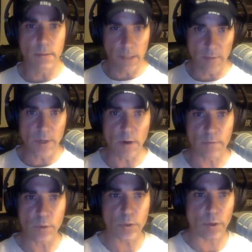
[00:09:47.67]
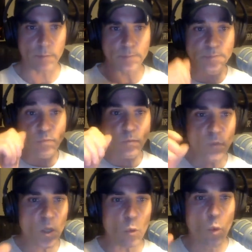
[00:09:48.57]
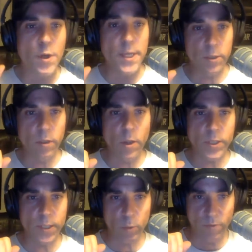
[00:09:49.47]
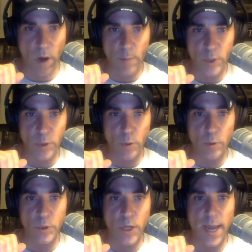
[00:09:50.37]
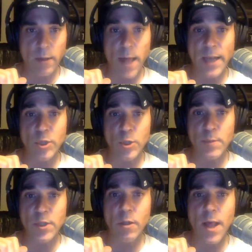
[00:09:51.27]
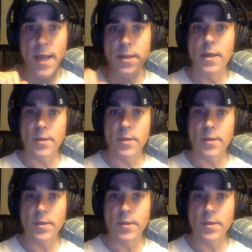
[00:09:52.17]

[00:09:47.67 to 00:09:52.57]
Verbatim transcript: in the near future. Working closely with pharmaceutical giant GlaxoSmithKline,